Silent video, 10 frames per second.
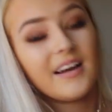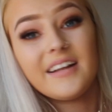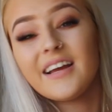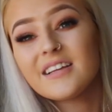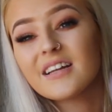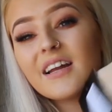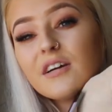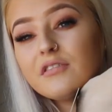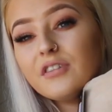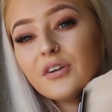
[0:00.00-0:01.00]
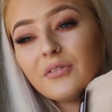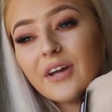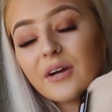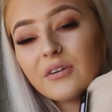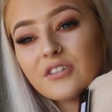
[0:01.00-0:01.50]
And yeah, it's got like a funnel
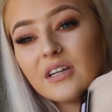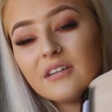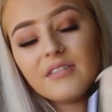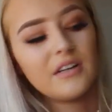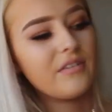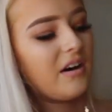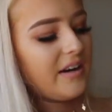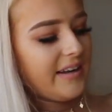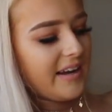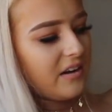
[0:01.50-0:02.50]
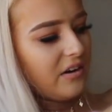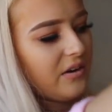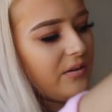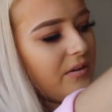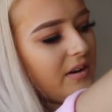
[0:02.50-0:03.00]
neck, which I love. I love a high neck
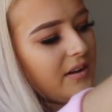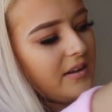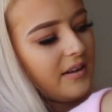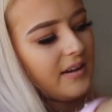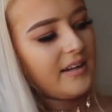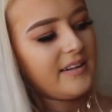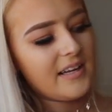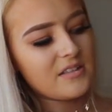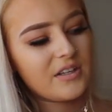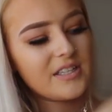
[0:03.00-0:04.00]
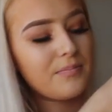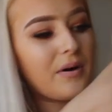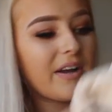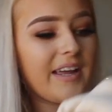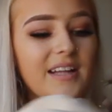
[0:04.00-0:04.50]
coat. And yeah, it's got its
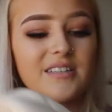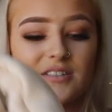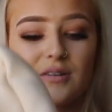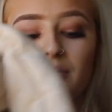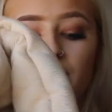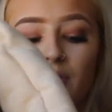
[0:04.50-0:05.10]
pockets. There's not